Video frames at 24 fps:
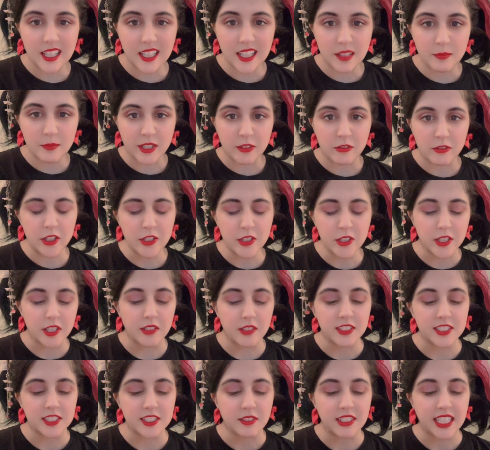room. I
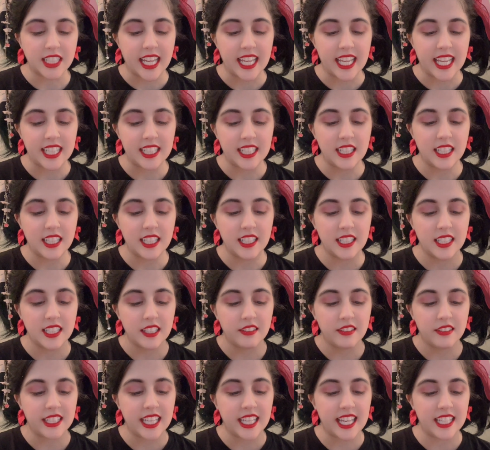was like, what the hell?
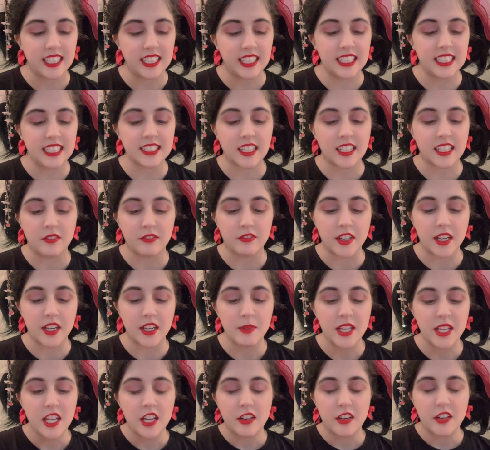Where the hell did this come from?
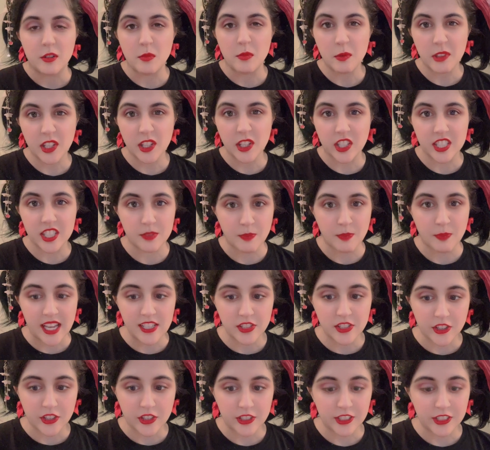Remember the
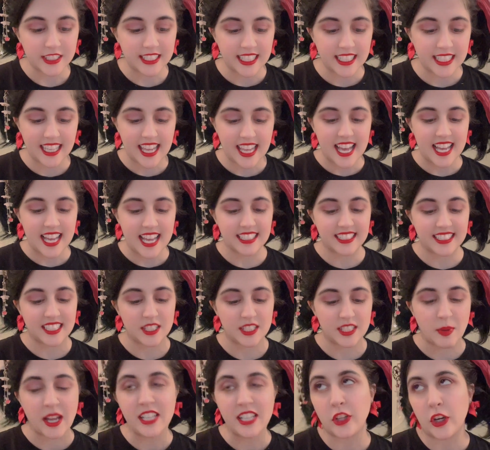Spice Girls guys?
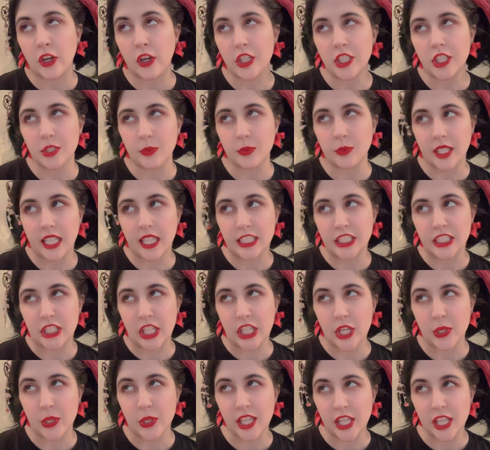Spice Girls were like
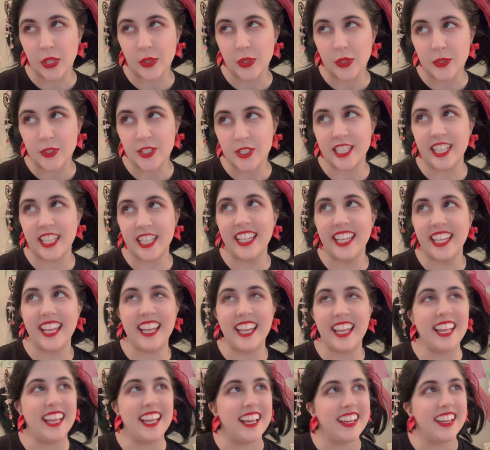so huge.
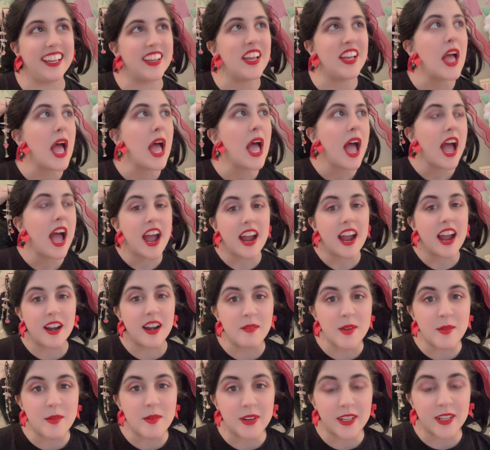I
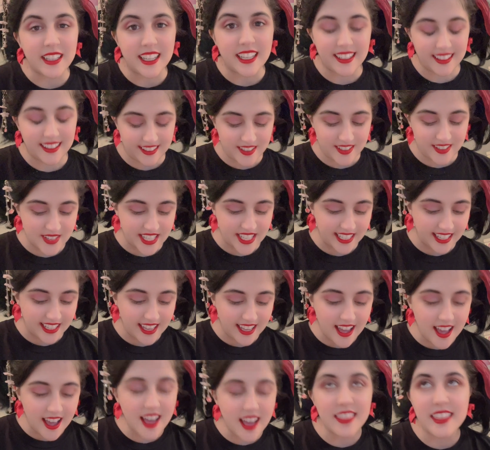remember like, oh my
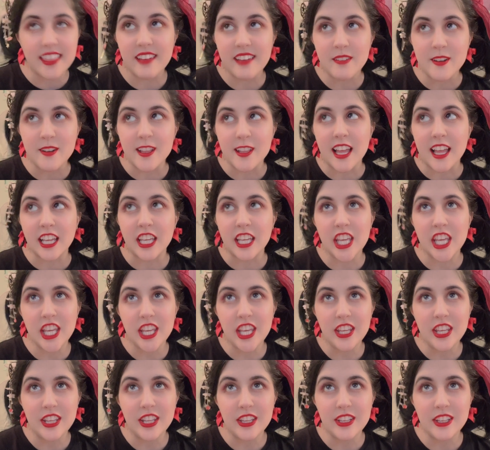god, they were like
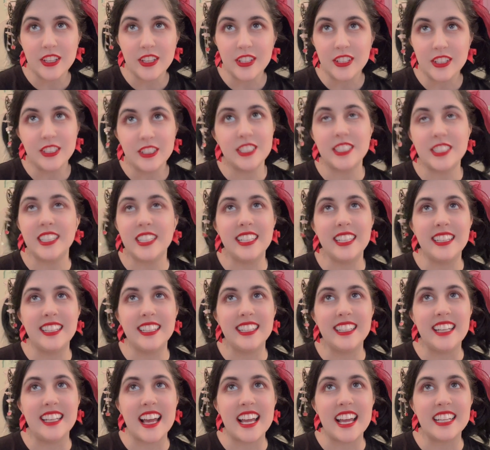huge in
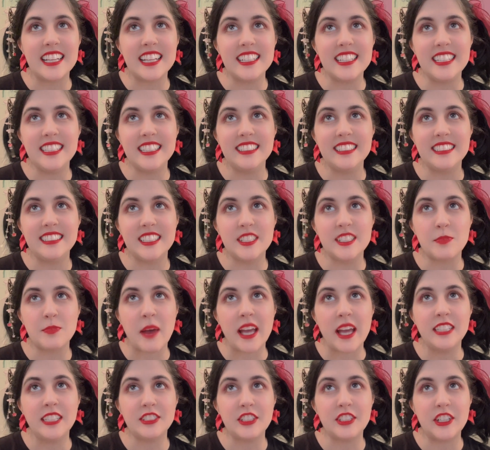the 90s.
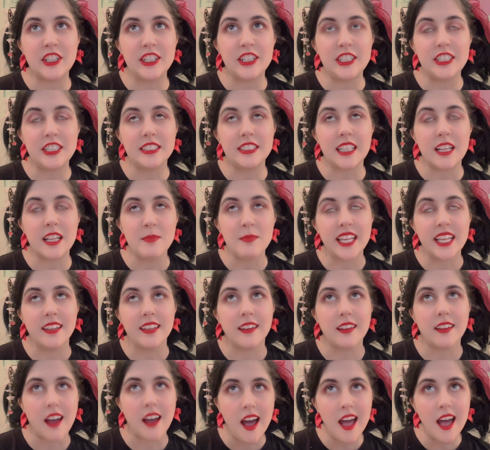Spice Girls. Oh my
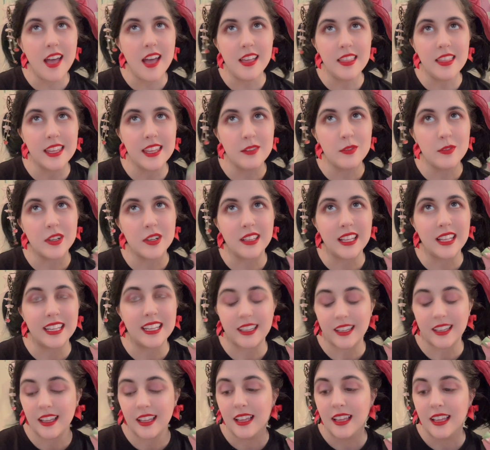god, they were
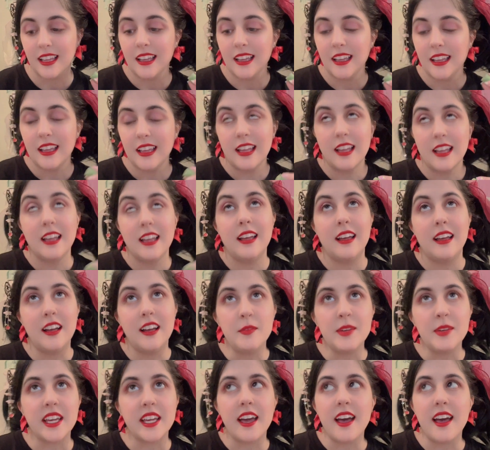like,
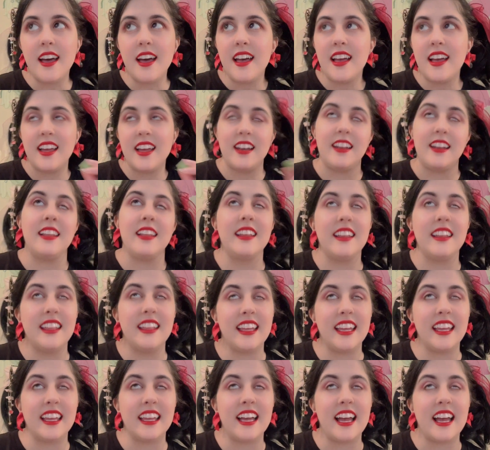oh my god,
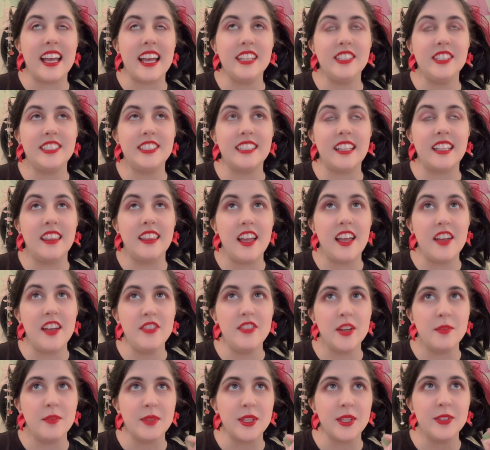like I used to love
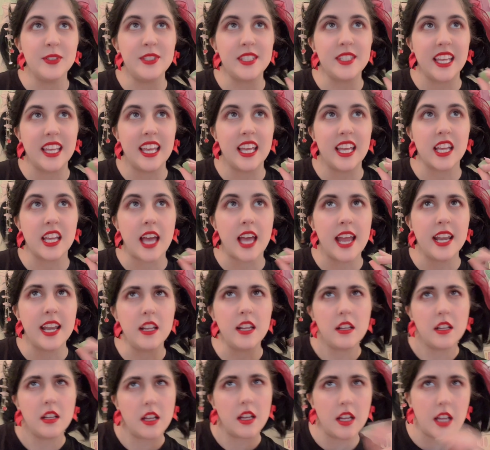their music.
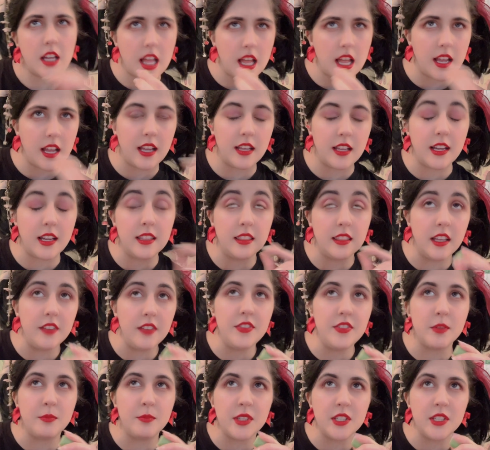I love
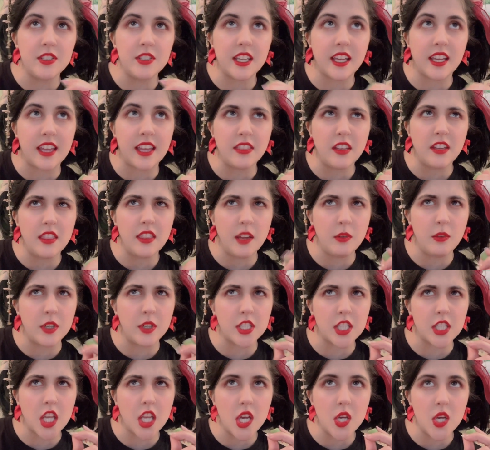their music. I thought they were
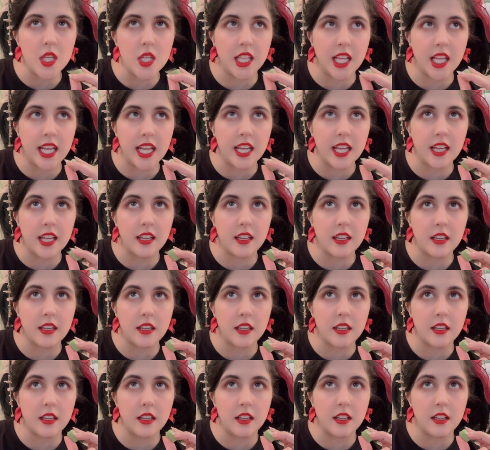so like,
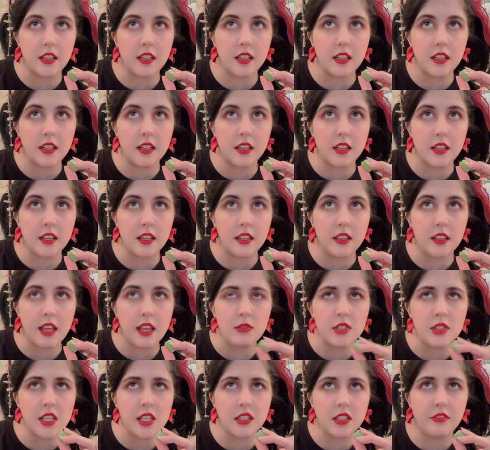that
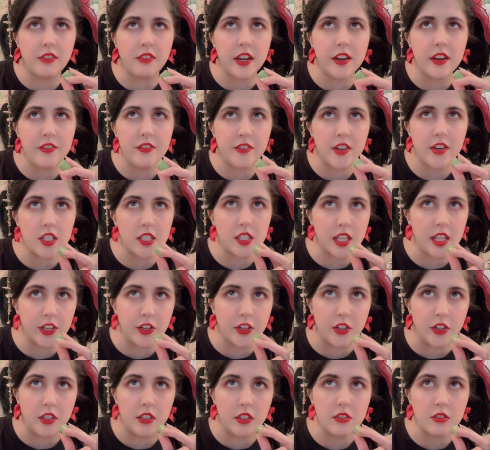was like the very first like
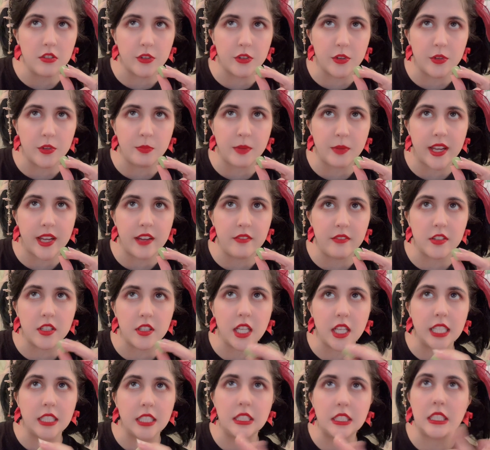girl group I ever
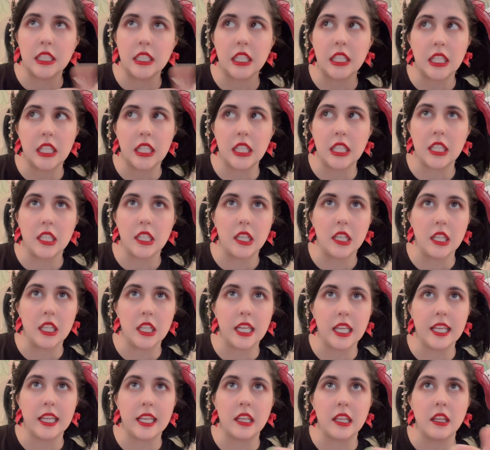like seen, or
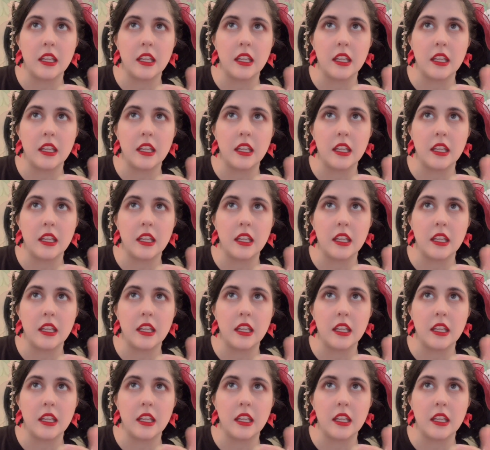like,